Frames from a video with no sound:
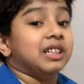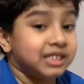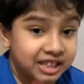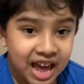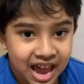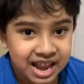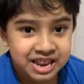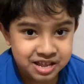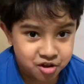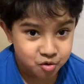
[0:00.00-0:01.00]
then
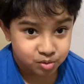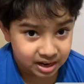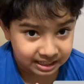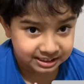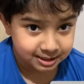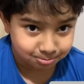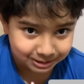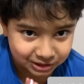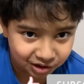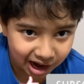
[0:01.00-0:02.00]
you can
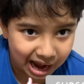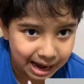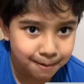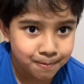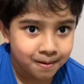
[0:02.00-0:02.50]
subscribe.